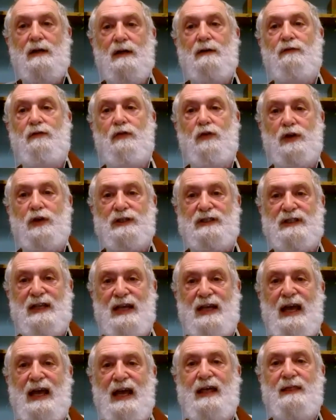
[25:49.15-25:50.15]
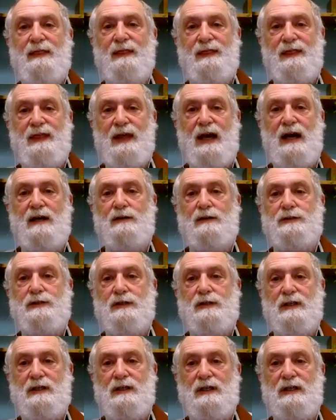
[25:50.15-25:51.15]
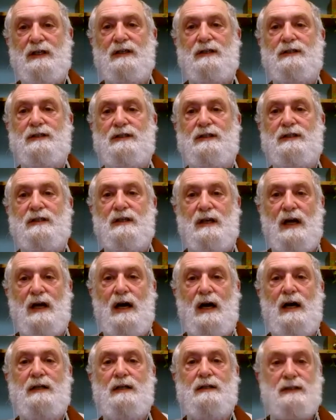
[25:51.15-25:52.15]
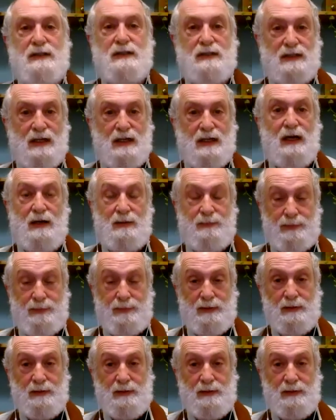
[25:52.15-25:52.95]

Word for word: for ten thousand years non-stop.